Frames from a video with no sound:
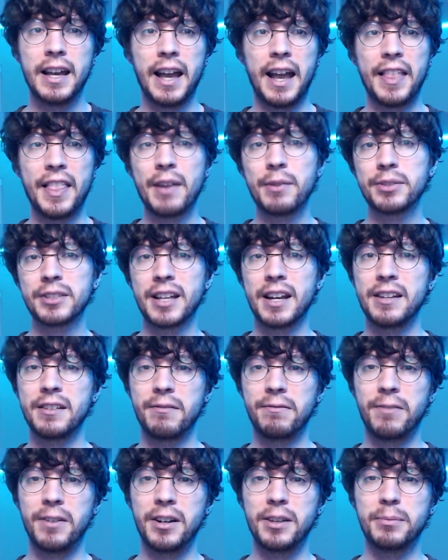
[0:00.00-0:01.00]
And that was kind of
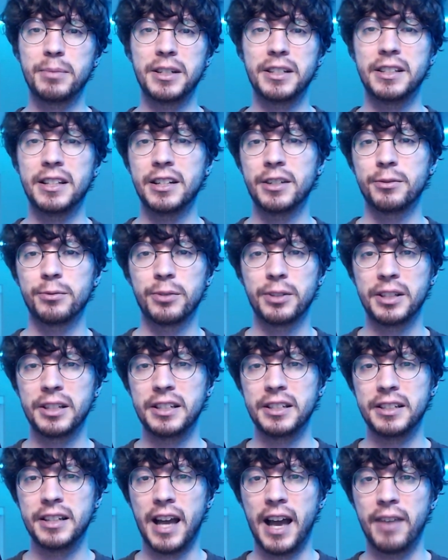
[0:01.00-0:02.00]
fun, but it didn't
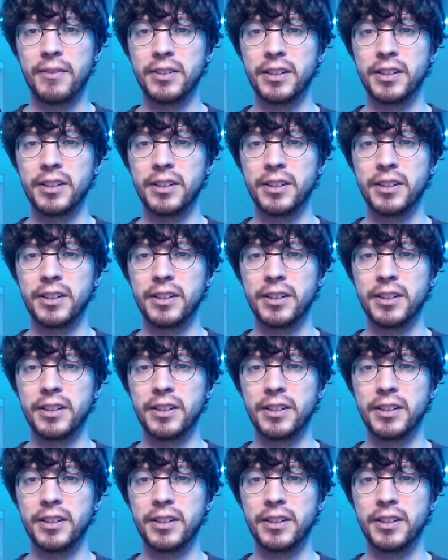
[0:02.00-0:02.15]
really have